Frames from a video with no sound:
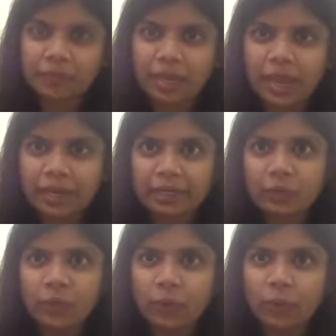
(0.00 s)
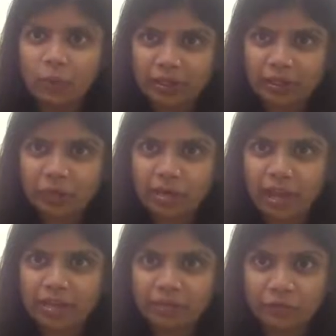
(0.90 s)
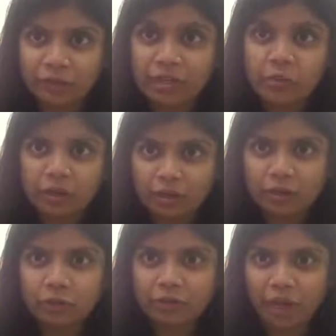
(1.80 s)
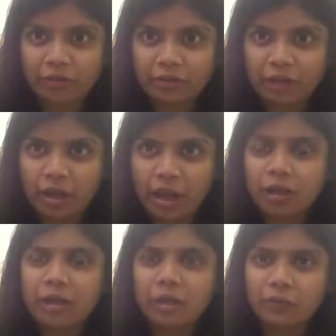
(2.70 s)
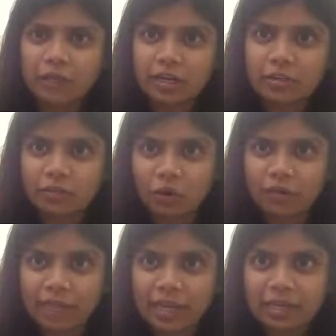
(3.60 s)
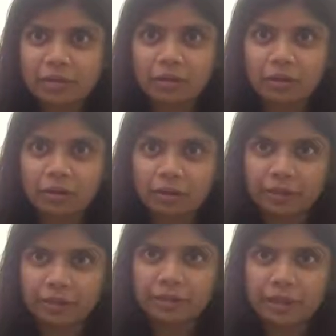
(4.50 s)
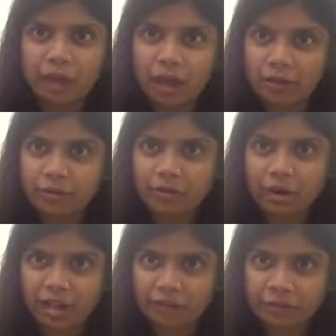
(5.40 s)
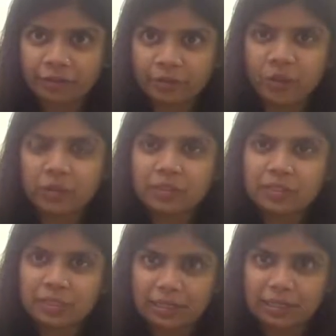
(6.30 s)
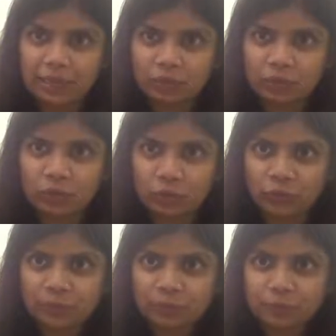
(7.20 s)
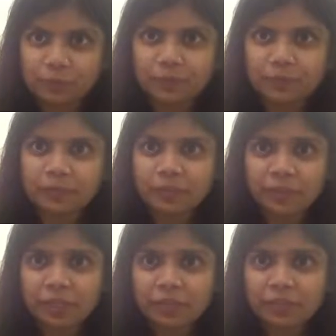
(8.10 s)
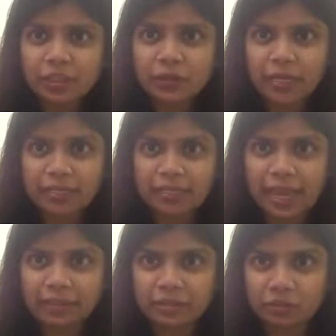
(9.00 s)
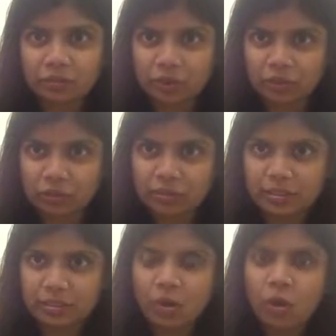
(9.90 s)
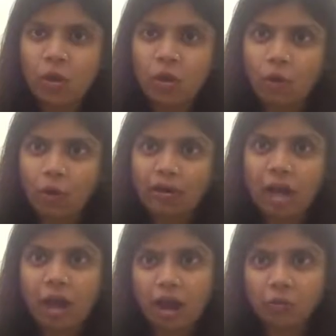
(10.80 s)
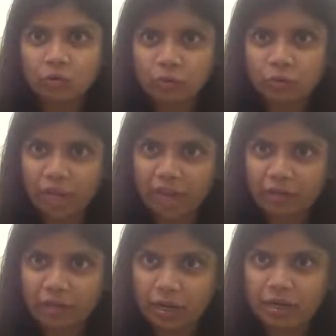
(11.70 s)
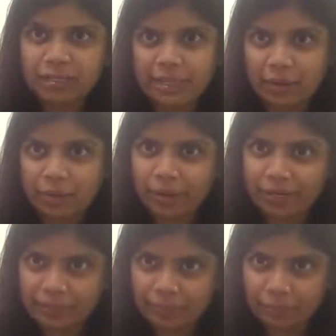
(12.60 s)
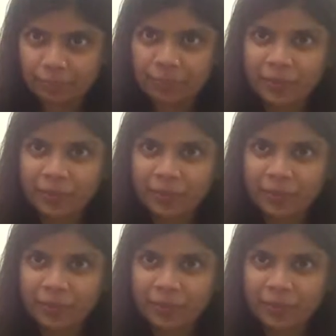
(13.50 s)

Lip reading: And when you learn to drive a car, there is always a learned car driver sitting next to you, giving you exact instructions on how to drive a car step by step.